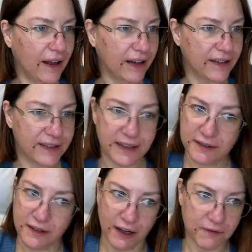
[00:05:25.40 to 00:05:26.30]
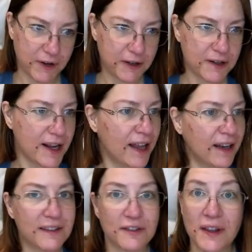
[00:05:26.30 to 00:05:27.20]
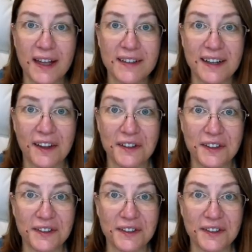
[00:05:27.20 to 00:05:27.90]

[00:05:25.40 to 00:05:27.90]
It's not configured yet. Let's do that together too.